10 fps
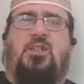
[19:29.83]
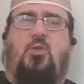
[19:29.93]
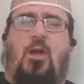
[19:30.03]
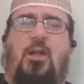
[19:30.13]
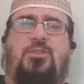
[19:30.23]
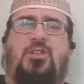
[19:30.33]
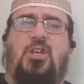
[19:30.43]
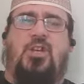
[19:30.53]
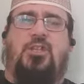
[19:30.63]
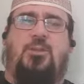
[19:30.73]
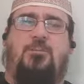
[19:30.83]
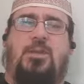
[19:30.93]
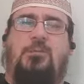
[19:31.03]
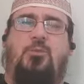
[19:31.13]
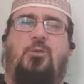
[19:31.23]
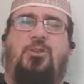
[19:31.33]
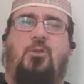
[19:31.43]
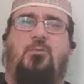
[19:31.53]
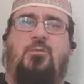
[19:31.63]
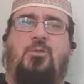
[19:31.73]
quite absurd that people
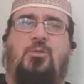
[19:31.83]
don't